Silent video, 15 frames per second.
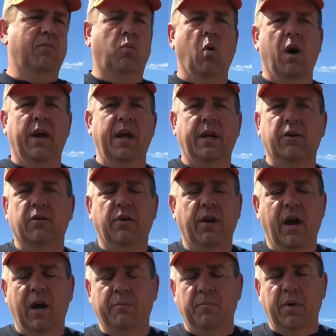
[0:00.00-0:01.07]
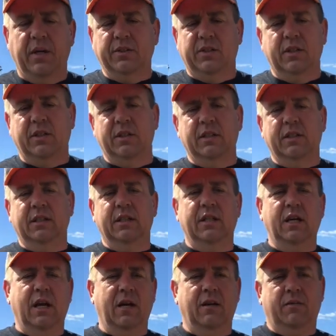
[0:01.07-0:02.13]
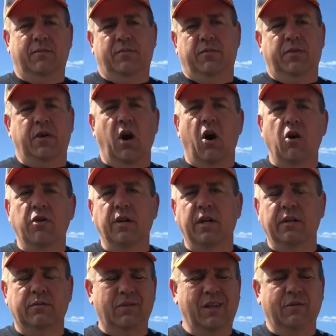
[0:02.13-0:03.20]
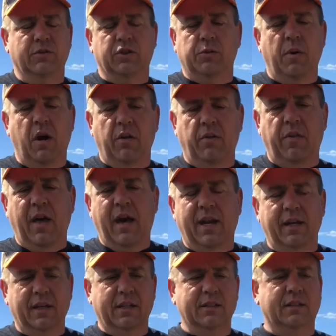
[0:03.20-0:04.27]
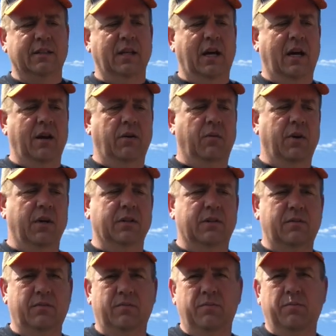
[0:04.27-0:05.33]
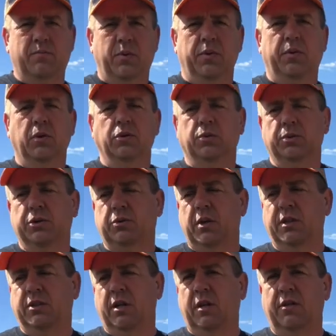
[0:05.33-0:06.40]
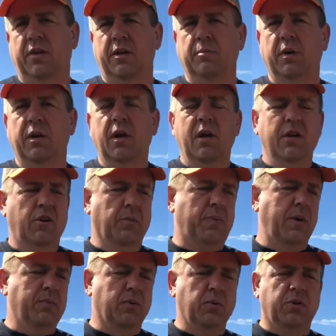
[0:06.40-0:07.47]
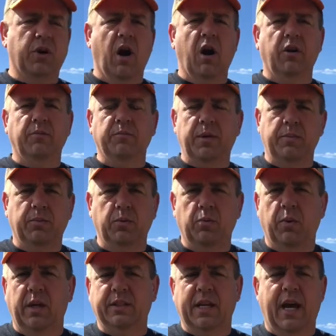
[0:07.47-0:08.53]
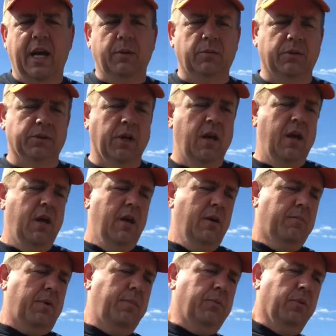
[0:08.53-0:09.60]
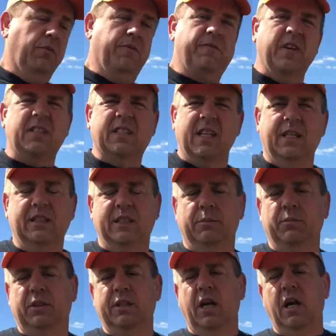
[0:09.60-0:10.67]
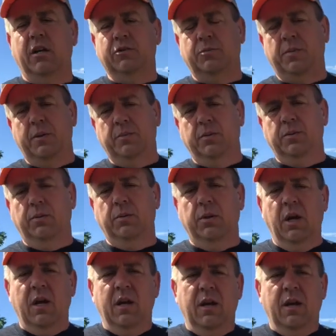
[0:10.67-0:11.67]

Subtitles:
1 acre and up, basically, gardening, even smaller than that, I guess. I don't want to put those restraints on anything, but people who garden, people who raise animals, people who fix things themselves, people who